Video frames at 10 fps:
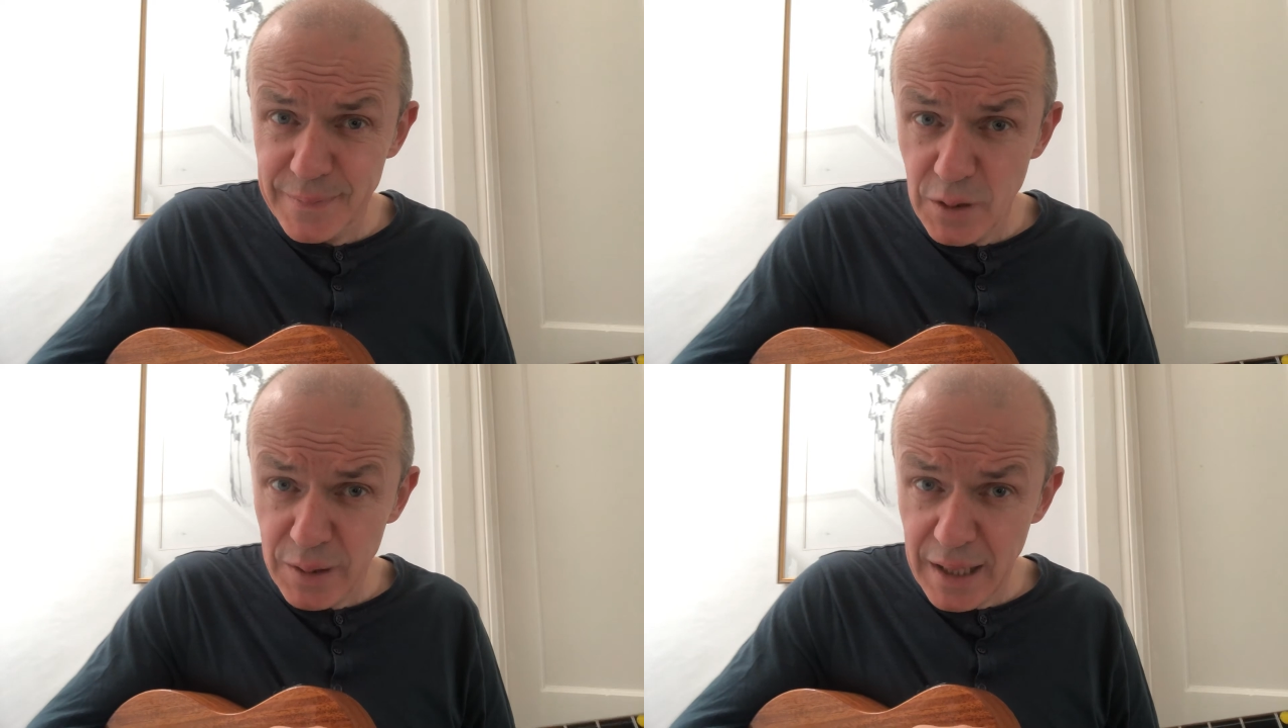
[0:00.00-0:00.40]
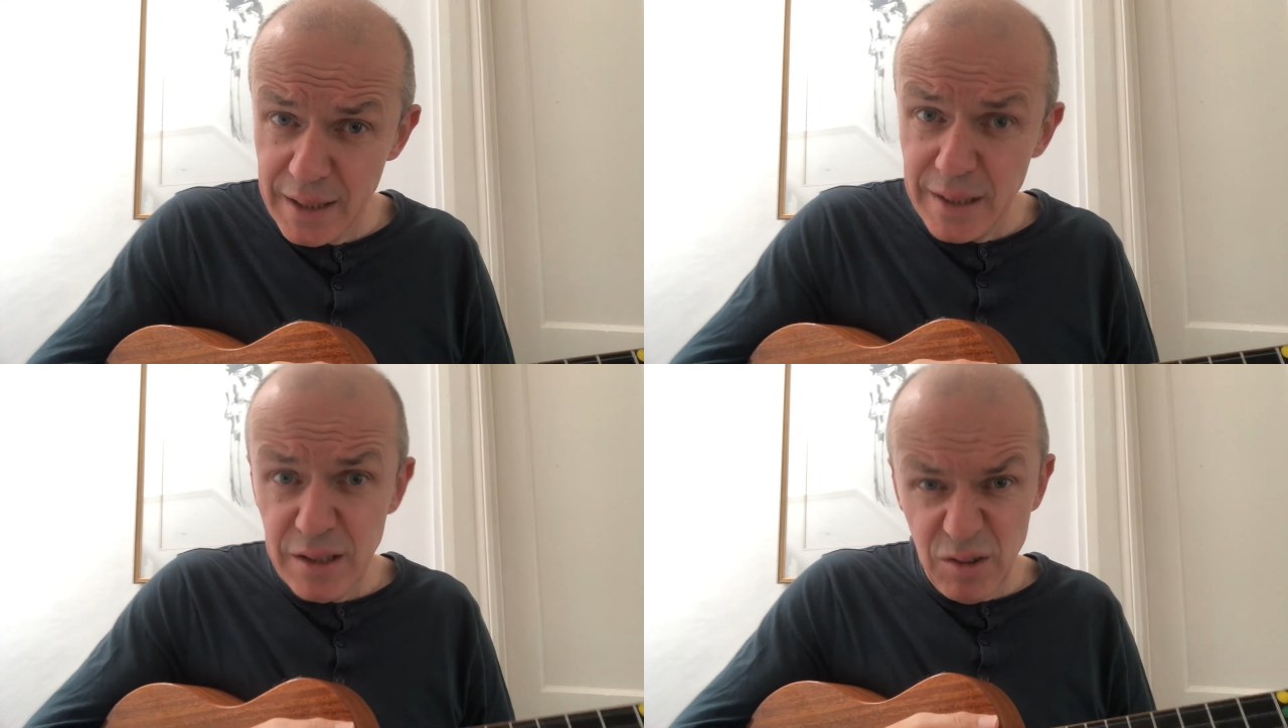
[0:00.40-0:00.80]
Okay,
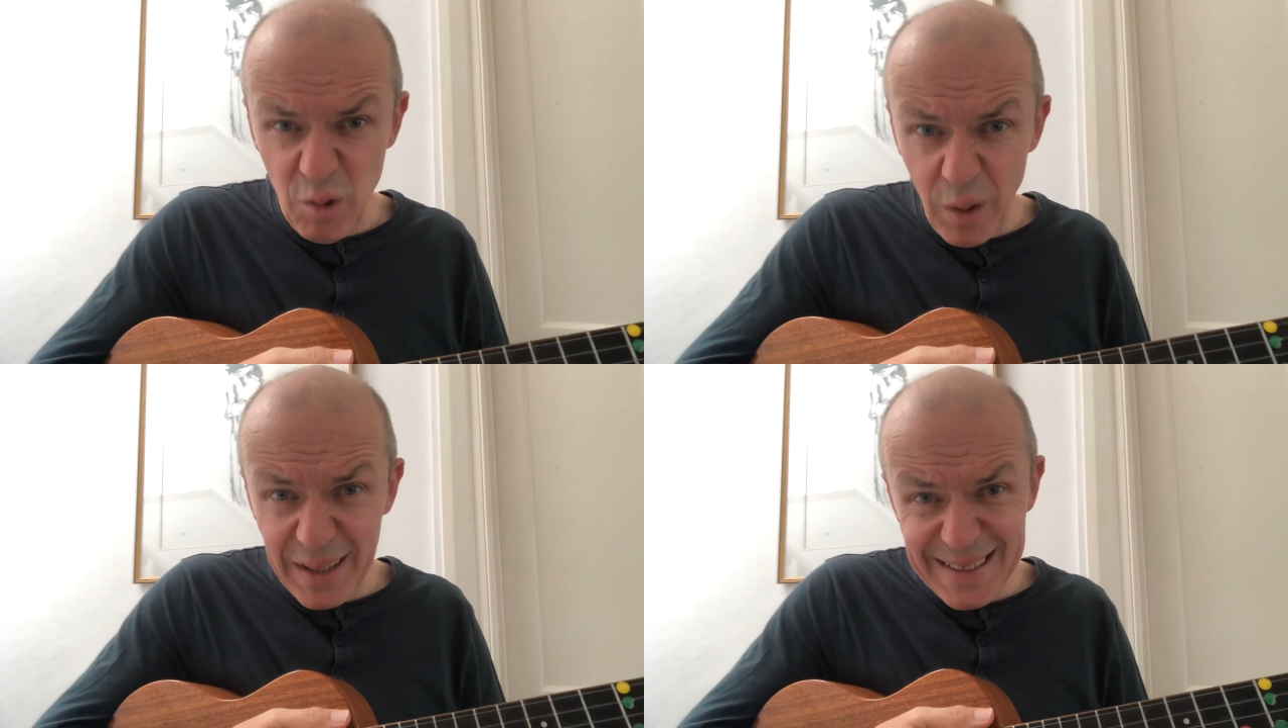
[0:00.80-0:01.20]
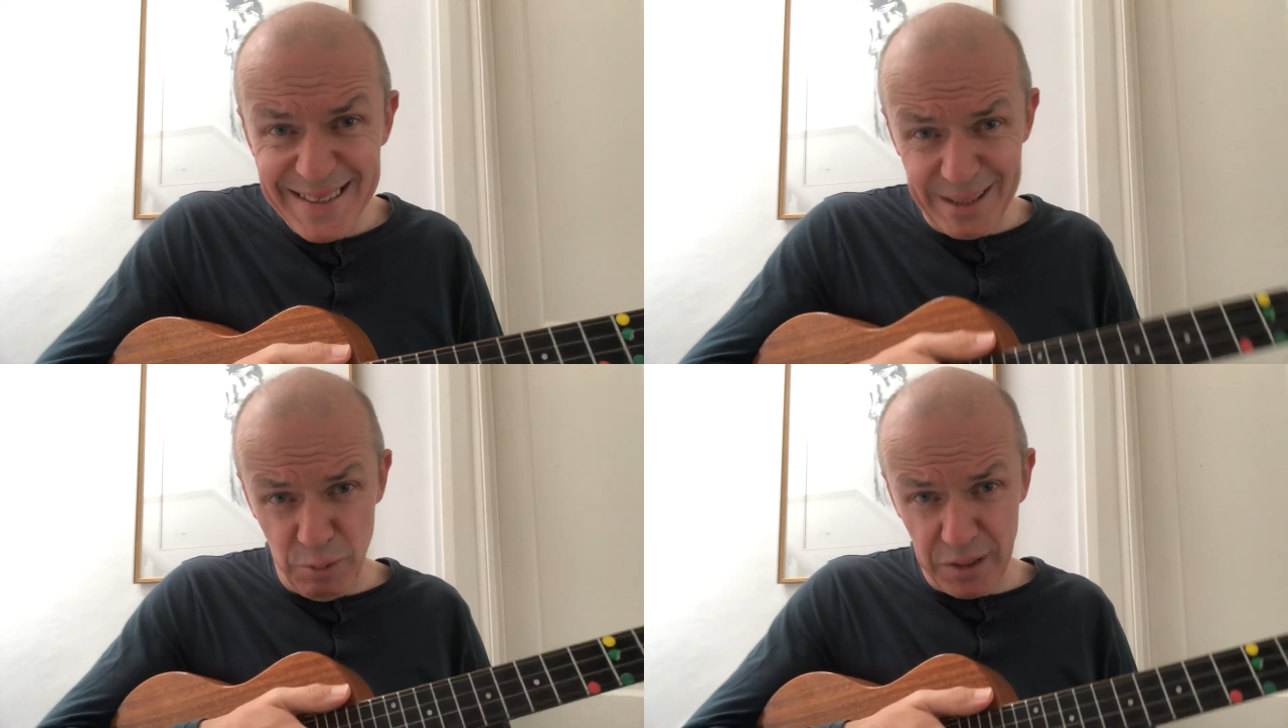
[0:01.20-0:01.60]
so quite
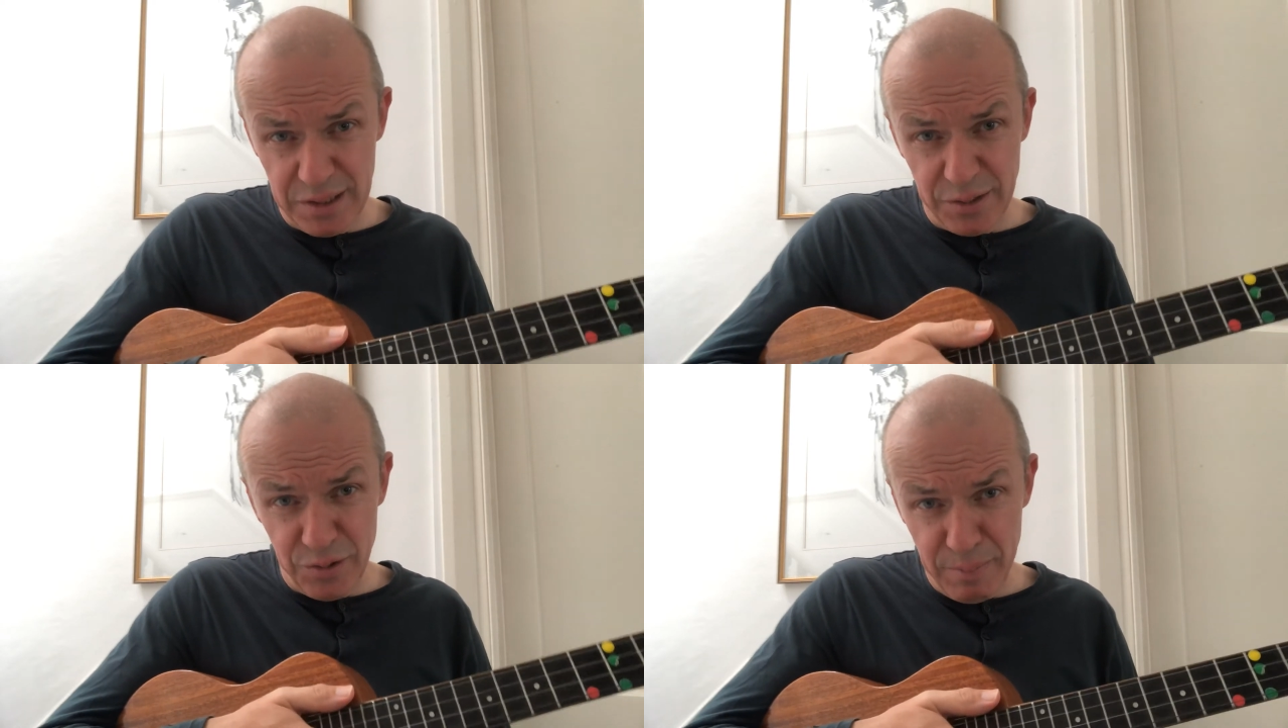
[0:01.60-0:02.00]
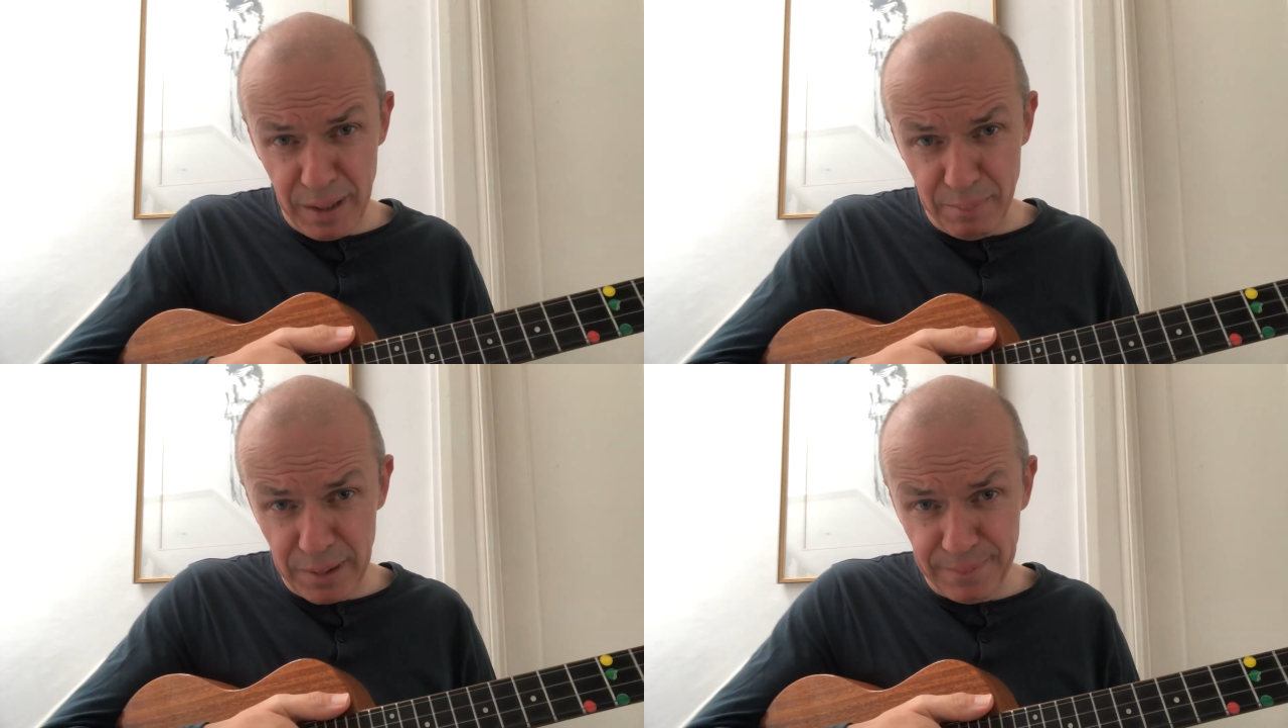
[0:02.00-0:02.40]
easy words to
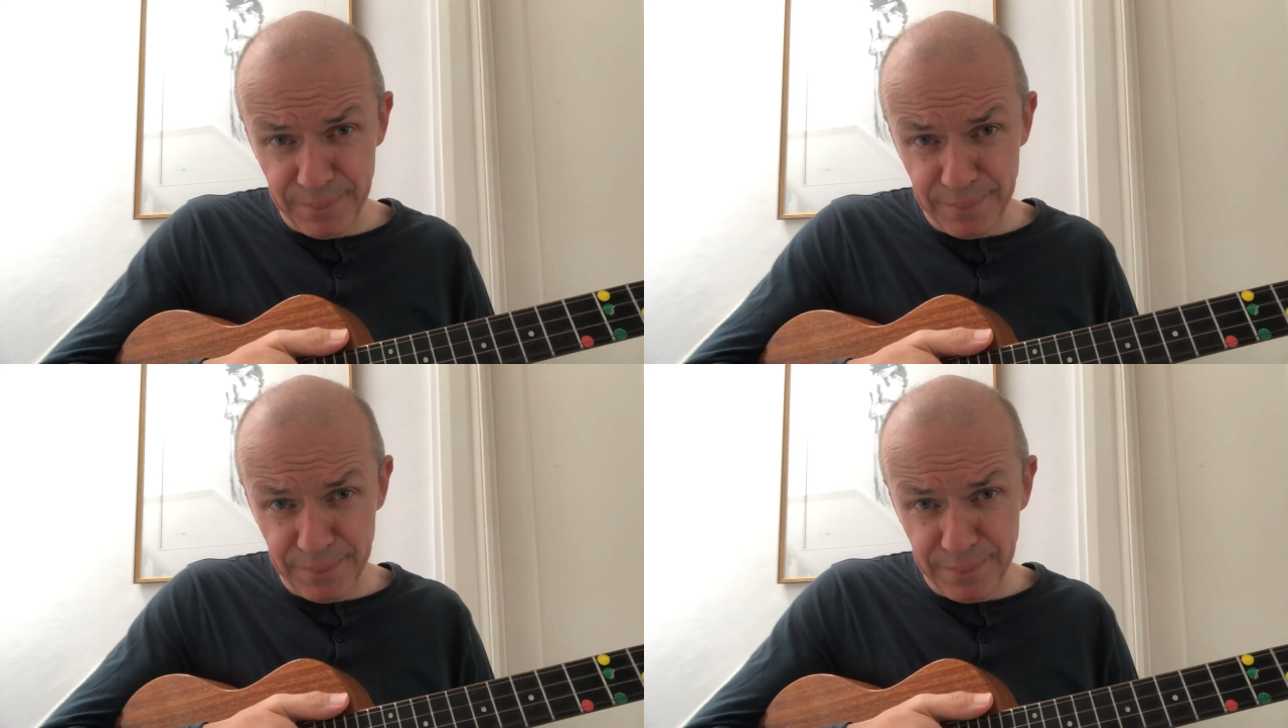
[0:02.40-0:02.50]
remember.